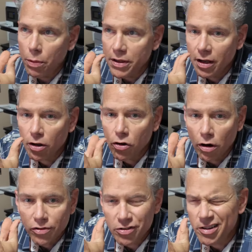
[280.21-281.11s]
But Dealer
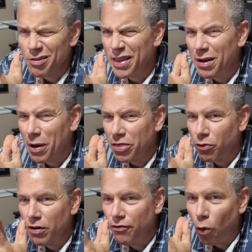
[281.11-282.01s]
Car Search has, I think, about
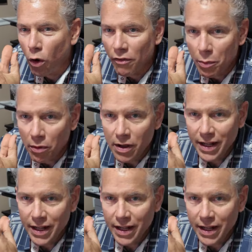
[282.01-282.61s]
3 or 4 of them.